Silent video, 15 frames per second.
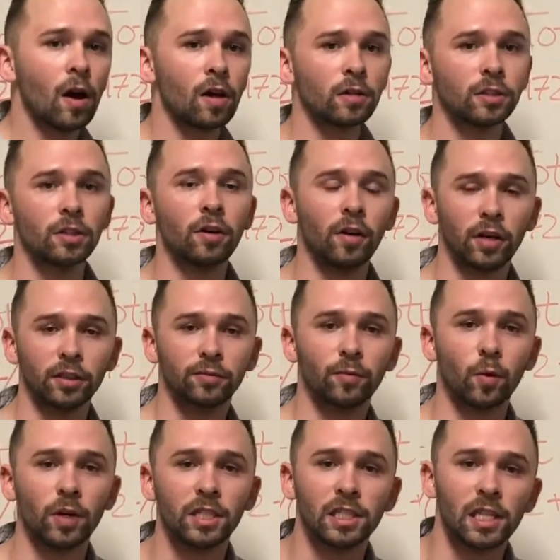also known as
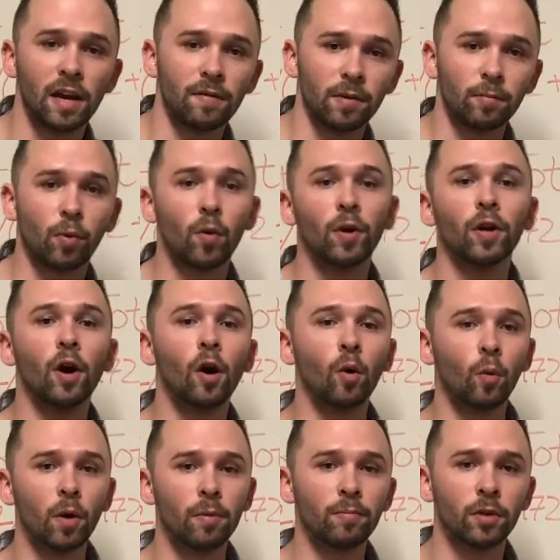
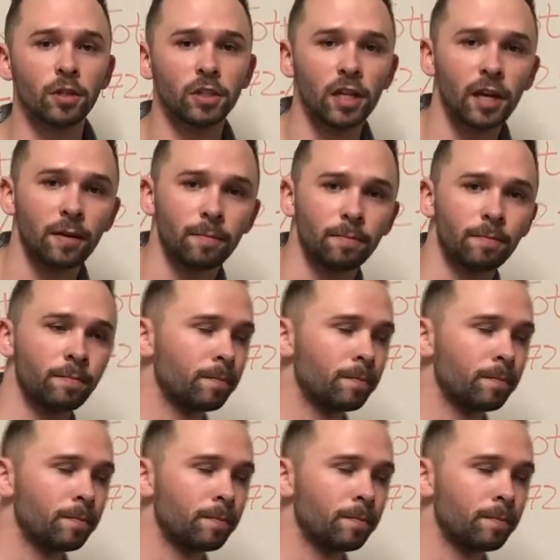47.01%.